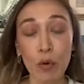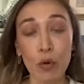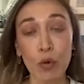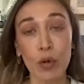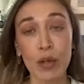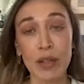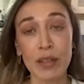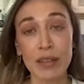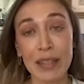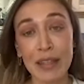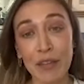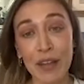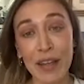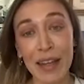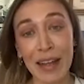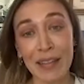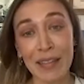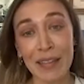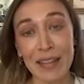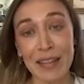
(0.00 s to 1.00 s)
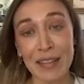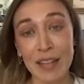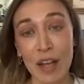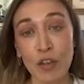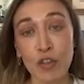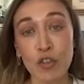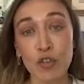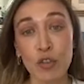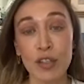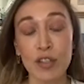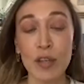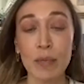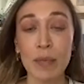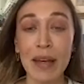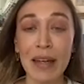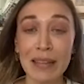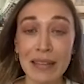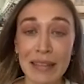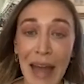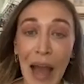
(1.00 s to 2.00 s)
who are living in these countries to be
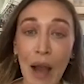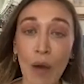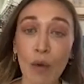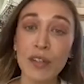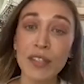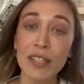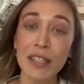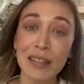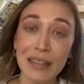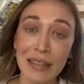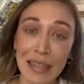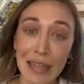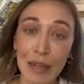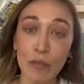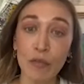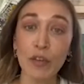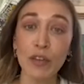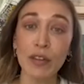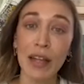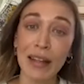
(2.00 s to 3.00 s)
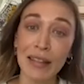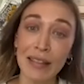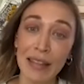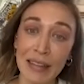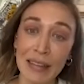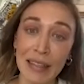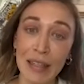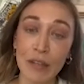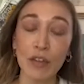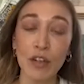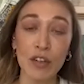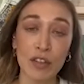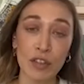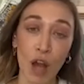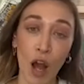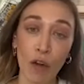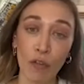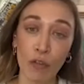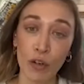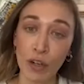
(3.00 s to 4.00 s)
allowed to live like they live in a
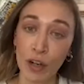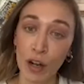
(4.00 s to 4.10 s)
sovereign